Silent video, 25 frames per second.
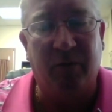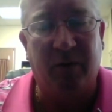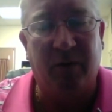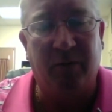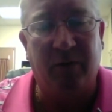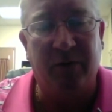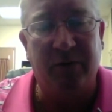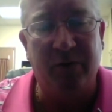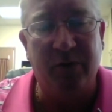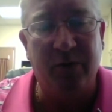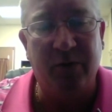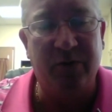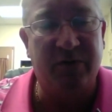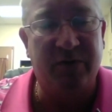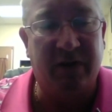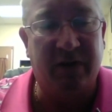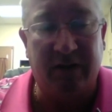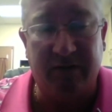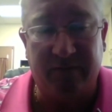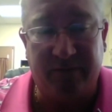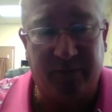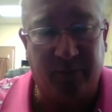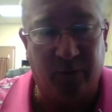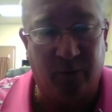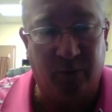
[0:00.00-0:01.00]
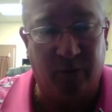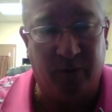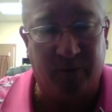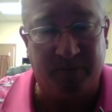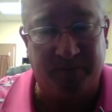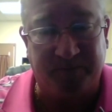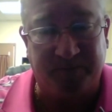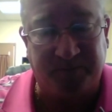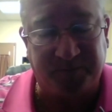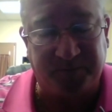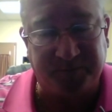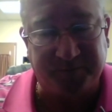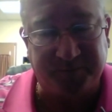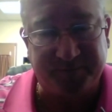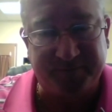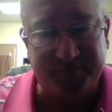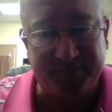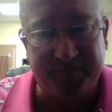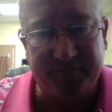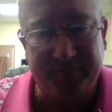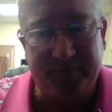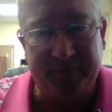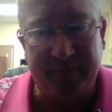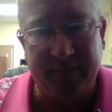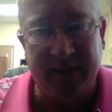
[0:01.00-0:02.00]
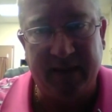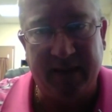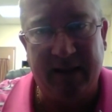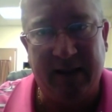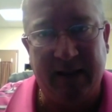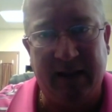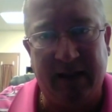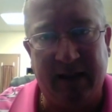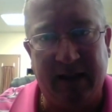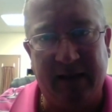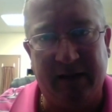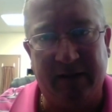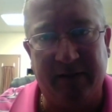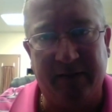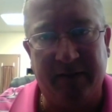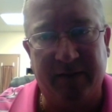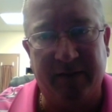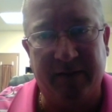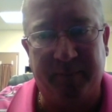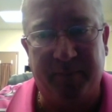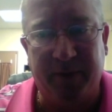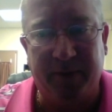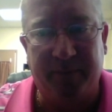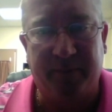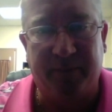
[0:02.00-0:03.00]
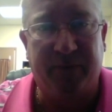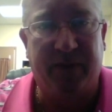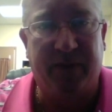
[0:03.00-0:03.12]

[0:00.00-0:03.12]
what we're using it for, and the people